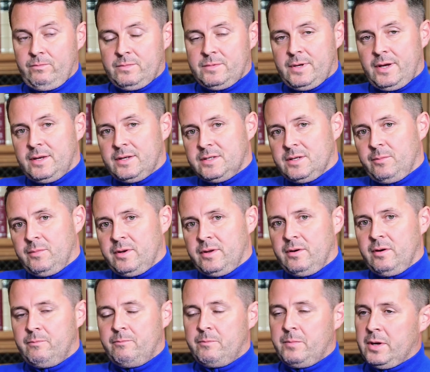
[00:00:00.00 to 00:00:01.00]
take some of
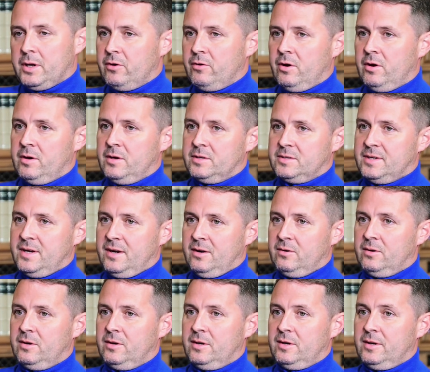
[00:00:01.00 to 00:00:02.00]
the bigger earners
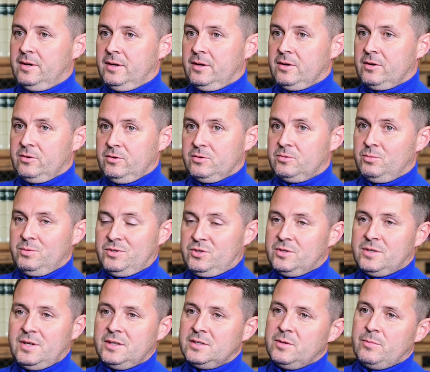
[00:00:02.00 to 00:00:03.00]
out because we
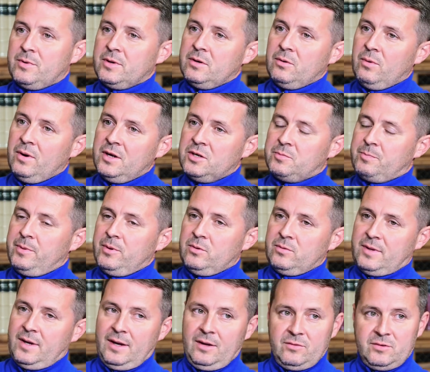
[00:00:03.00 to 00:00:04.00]
just had to bring the wage bill
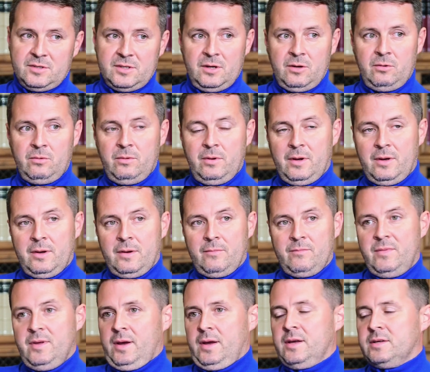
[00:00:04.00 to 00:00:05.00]
down. So
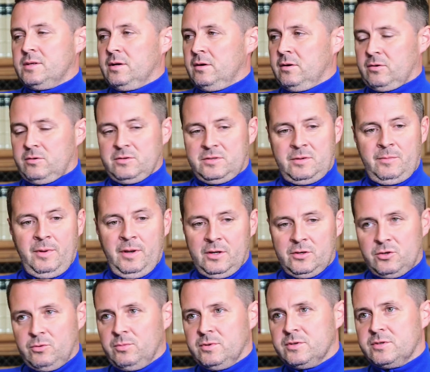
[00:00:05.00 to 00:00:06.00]
yeah, it's hard because the
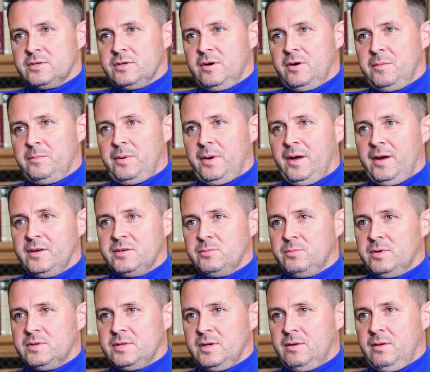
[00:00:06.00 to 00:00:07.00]
manager wants certain players and
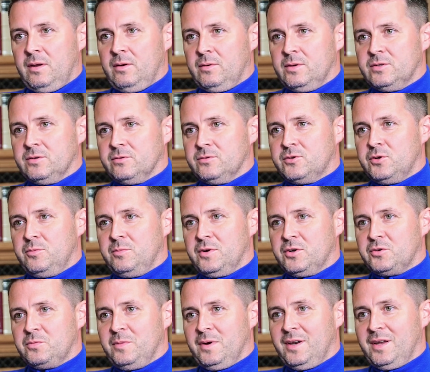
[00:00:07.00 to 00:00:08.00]
we're saying, no, he's on too
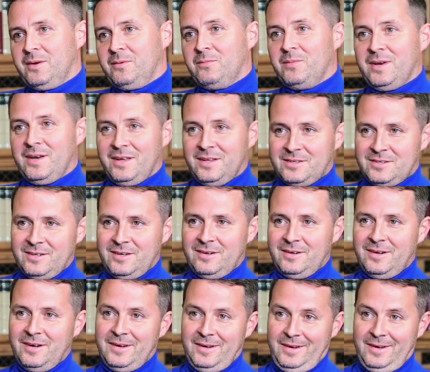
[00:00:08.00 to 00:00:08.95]
much money. We need to,